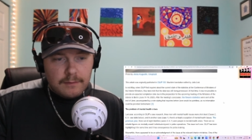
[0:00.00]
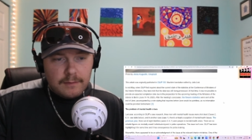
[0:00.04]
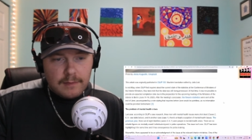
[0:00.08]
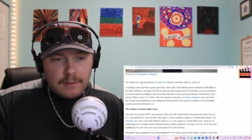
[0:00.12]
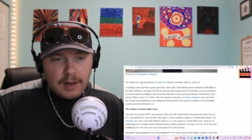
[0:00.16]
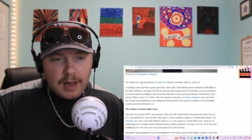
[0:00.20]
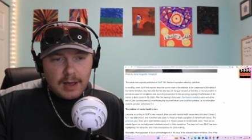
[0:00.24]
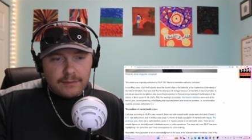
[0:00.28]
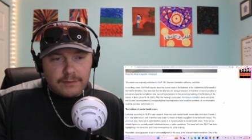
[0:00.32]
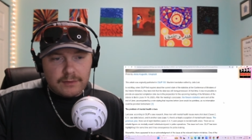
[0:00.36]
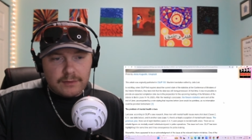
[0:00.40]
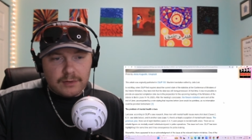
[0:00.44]

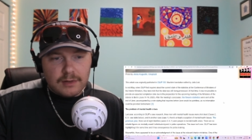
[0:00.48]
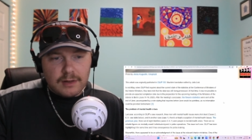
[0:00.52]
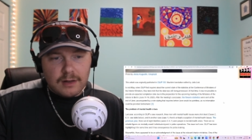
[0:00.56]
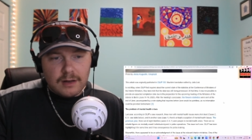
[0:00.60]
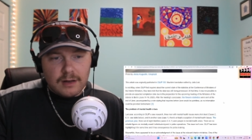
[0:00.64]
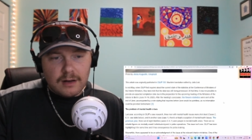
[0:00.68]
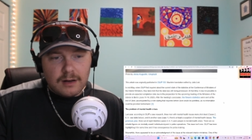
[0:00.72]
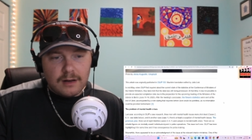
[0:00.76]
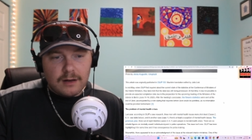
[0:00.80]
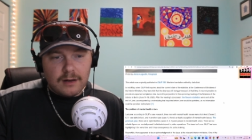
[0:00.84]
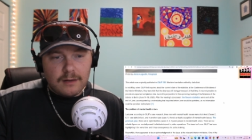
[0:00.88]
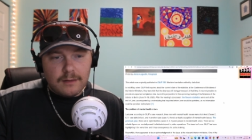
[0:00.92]
After
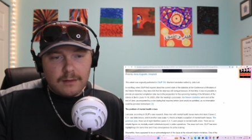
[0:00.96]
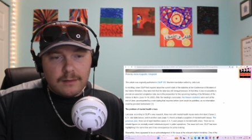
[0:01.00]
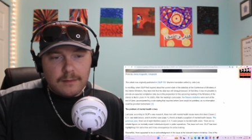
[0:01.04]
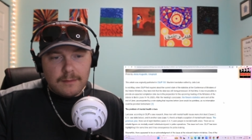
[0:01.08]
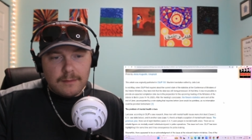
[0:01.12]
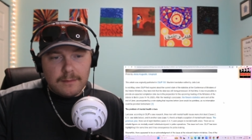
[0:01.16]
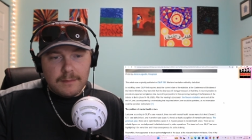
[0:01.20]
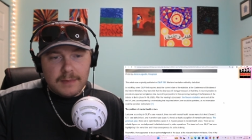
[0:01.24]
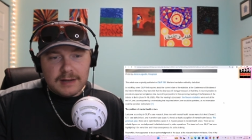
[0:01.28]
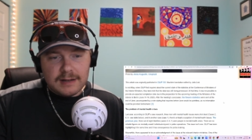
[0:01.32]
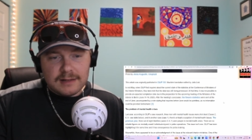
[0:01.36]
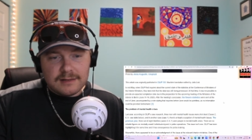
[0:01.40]
the
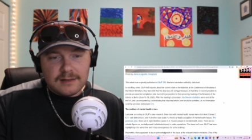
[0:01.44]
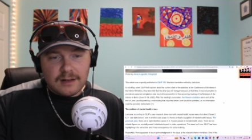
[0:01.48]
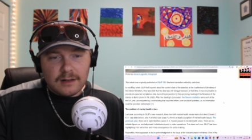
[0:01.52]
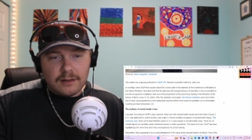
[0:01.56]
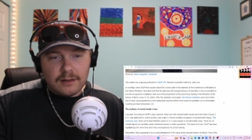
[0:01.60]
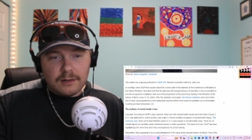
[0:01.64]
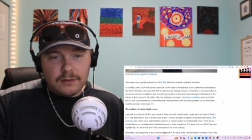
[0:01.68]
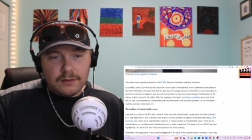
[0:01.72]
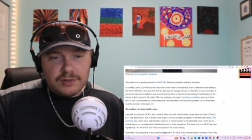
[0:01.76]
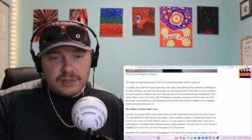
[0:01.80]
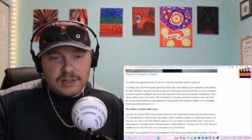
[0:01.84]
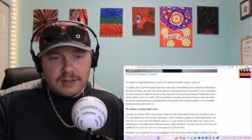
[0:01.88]
meeting's
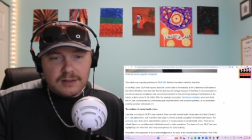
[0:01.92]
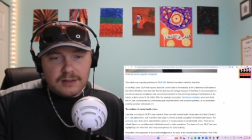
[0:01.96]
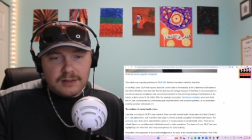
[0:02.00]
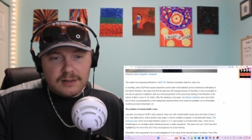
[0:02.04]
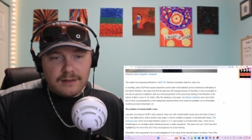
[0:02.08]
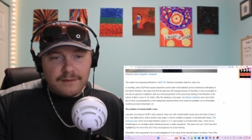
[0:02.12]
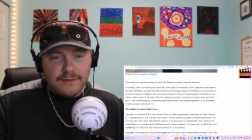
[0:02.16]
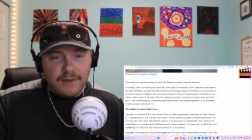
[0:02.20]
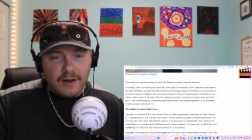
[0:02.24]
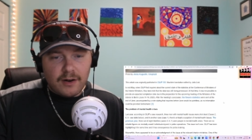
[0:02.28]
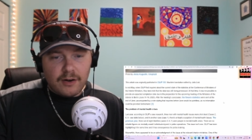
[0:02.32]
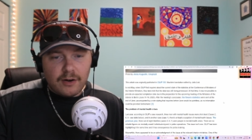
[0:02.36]
conclusion, the
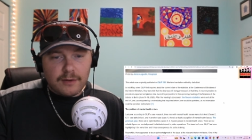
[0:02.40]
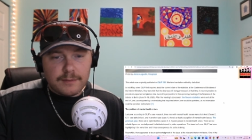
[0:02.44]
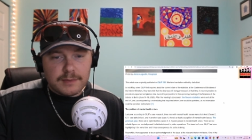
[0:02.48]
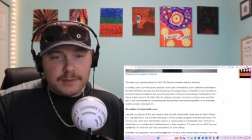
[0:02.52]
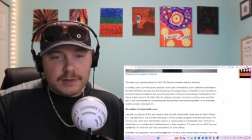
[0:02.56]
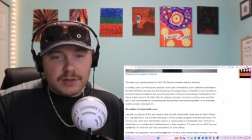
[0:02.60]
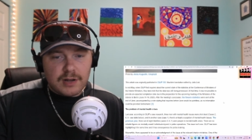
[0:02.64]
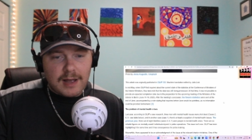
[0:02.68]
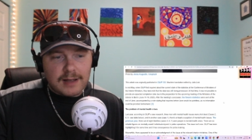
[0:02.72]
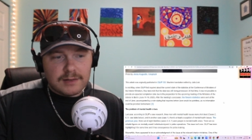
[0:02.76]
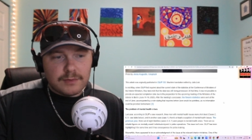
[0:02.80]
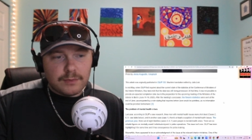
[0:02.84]
firearm
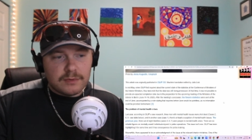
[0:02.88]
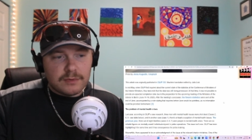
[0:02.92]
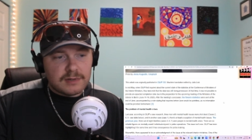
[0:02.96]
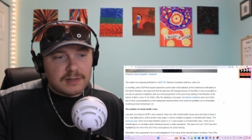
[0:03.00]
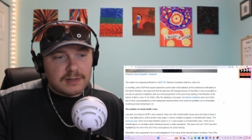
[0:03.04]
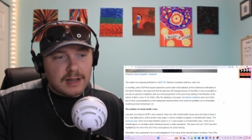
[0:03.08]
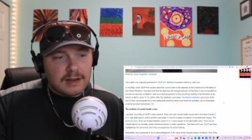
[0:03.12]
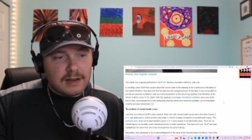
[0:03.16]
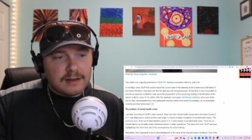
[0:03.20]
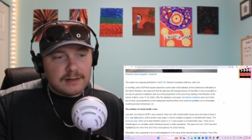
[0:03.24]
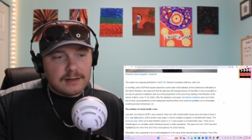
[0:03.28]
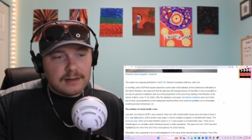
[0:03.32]
stats were
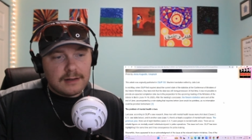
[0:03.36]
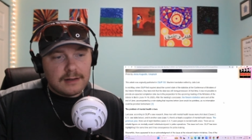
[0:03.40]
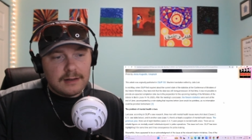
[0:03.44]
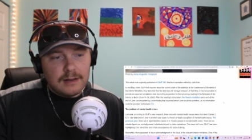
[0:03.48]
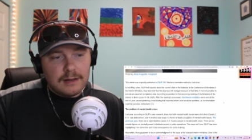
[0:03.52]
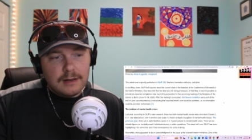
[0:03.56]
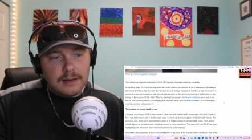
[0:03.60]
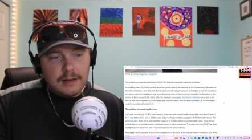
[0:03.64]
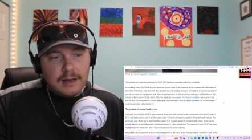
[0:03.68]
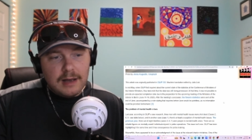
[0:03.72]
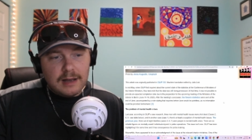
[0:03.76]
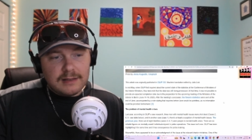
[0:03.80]
sent
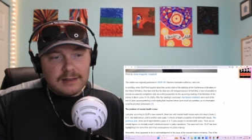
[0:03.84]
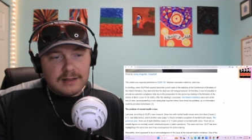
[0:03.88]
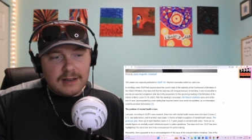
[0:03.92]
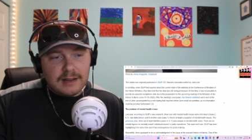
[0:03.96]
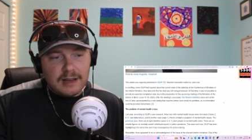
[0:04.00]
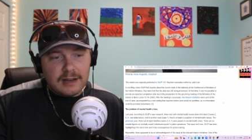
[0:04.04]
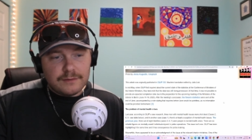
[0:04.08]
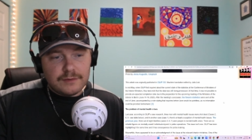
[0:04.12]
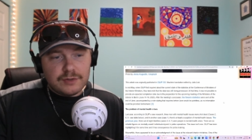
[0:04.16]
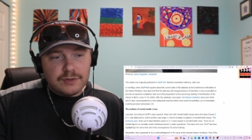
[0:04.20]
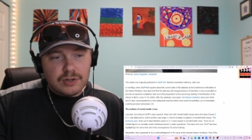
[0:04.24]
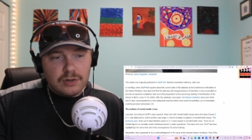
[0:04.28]
at the end
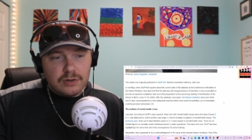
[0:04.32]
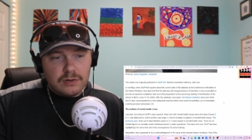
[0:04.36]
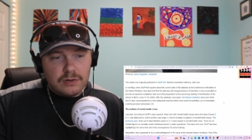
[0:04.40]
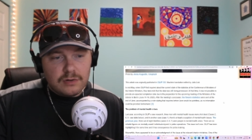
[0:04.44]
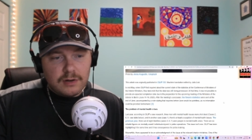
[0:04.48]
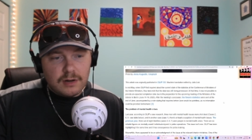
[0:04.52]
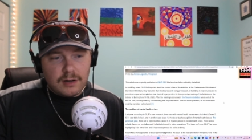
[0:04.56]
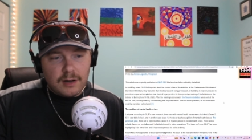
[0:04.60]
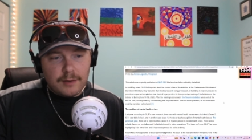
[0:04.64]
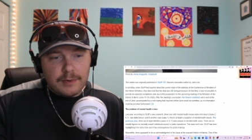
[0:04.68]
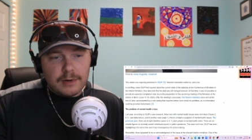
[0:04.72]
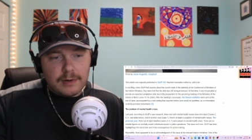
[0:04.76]
of June,
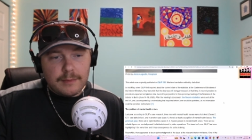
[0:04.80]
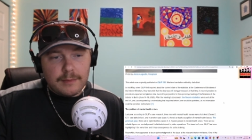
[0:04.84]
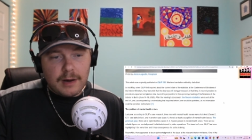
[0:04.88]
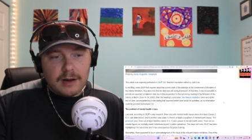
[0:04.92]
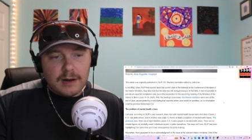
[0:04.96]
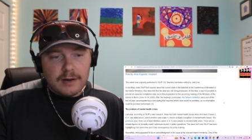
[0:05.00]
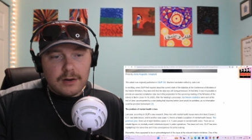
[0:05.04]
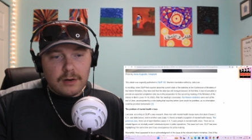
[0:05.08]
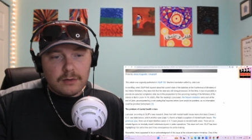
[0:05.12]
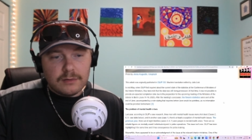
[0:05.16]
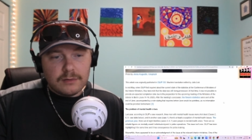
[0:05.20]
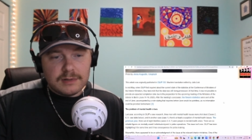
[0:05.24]
accompanied by a
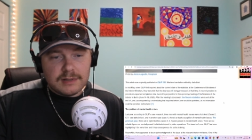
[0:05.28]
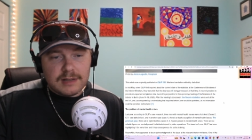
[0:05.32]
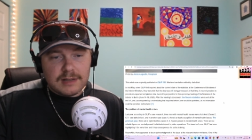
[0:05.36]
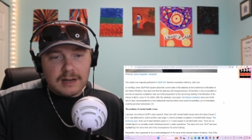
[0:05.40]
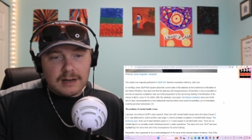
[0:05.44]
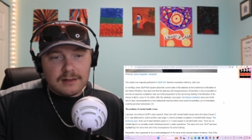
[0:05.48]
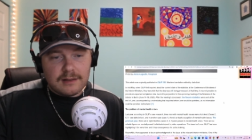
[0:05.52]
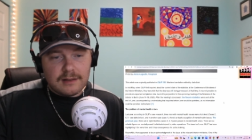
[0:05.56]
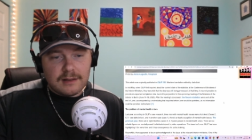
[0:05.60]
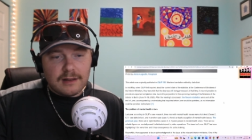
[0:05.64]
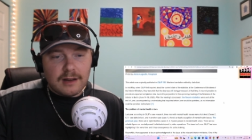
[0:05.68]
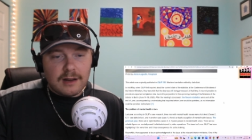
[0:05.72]
note stating
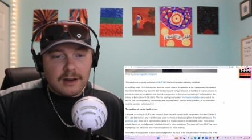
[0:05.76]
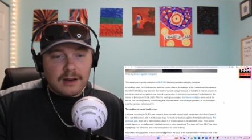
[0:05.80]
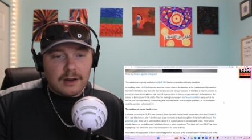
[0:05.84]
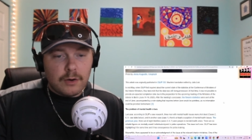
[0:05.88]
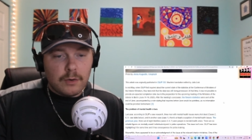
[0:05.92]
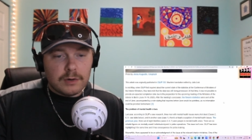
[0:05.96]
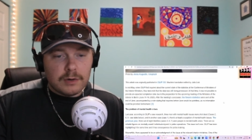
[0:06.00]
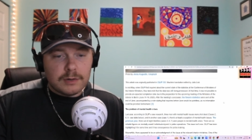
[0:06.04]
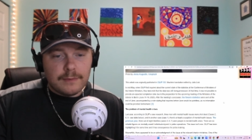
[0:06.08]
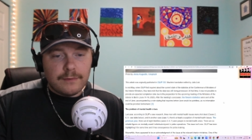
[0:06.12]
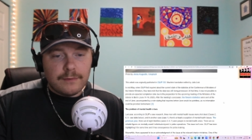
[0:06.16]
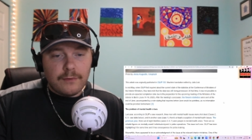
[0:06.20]
that the
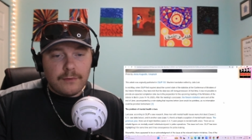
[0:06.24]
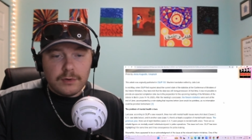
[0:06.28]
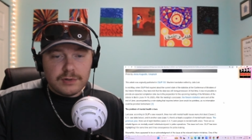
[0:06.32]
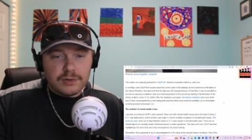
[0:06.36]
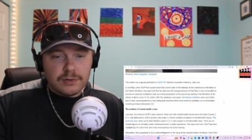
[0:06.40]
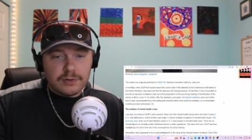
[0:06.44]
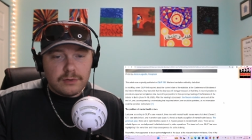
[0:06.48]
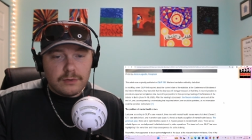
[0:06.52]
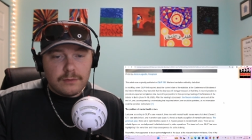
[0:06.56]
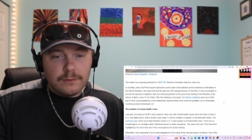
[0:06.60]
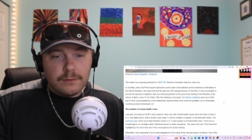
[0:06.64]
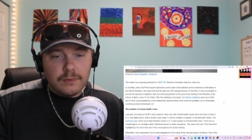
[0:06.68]
inquiries before
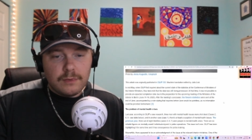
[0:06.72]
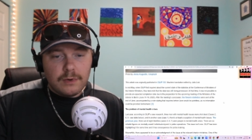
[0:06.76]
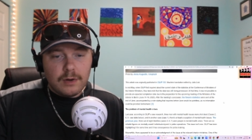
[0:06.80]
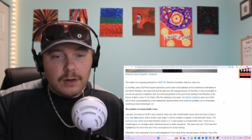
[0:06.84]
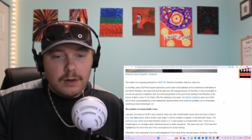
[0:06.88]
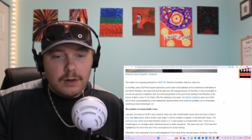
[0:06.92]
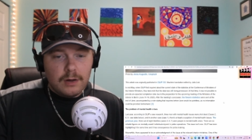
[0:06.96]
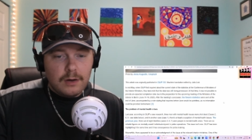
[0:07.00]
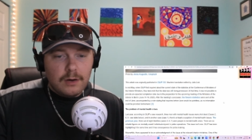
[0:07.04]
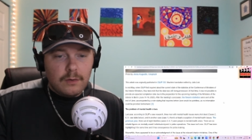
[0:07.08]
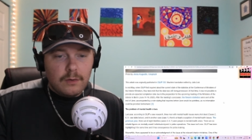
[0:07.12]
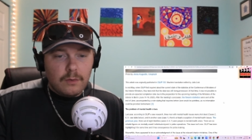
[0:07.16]
June
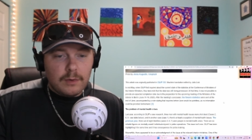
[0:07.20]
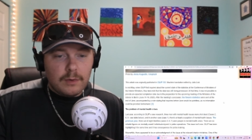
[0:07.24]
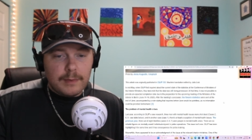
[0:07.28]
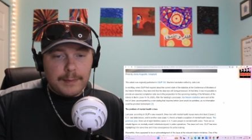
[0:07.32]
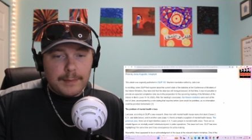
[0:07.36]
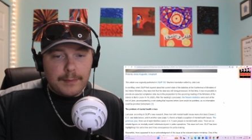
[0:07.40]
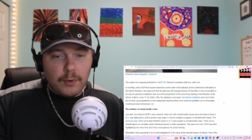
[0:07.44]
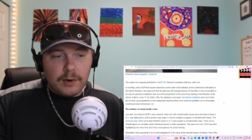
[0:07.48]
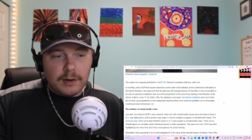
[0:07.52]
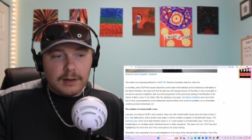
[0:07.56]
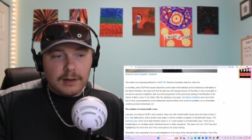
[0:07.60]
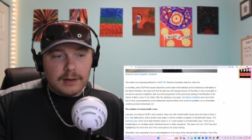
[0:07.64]
would be
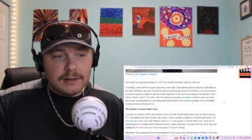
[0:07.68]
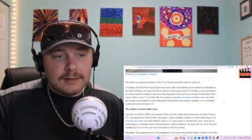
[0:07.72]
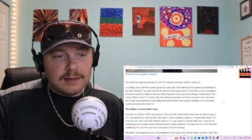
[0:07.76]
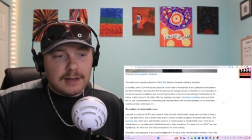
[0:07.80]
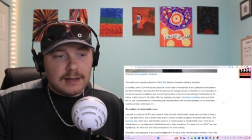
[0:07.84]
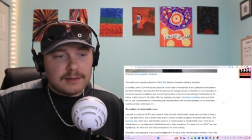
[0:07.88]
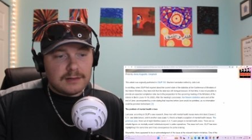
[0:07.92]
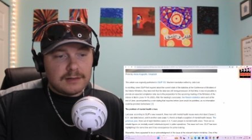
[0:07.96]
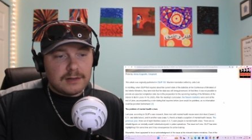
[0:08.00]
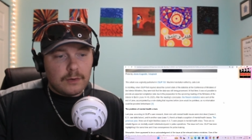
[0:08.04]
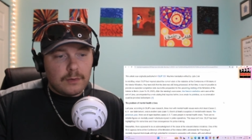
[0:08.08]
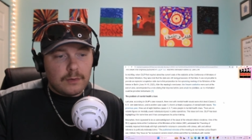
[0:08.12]
pointless
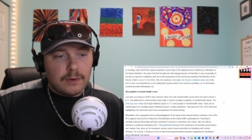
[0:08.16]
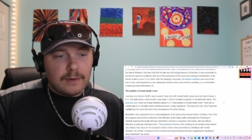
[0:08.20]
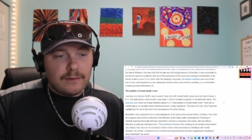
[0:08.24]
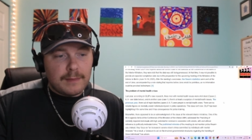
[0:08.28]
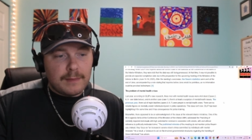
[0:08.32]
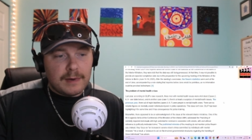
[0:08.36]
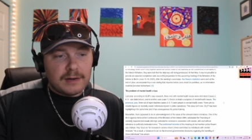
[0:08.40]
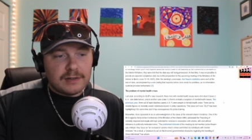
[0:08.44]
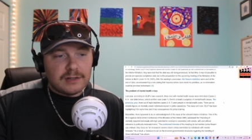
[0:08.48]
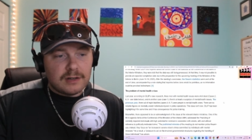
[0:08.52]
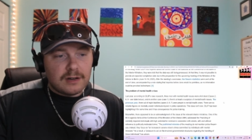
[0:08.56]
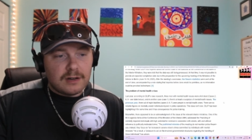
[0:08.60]
as no
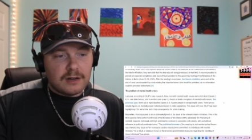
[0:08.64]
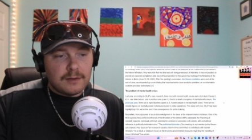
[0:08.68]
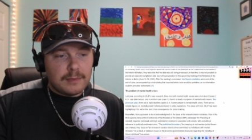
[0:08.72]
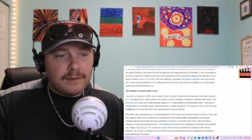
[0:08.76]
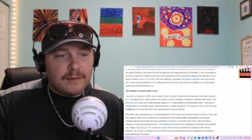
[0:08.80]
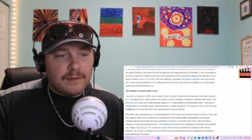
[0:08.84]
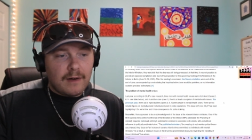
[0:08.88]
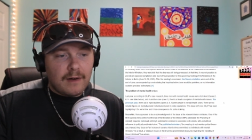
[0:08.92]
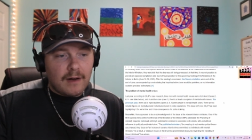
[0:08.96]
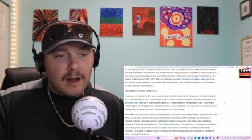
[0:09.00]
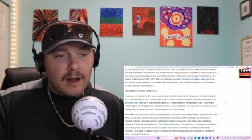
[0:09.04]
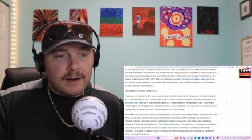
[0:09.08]
information could be
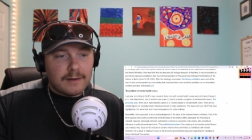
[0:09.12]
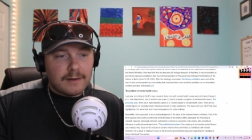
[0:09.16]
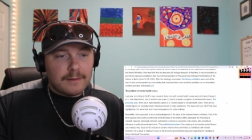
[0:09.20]
provided.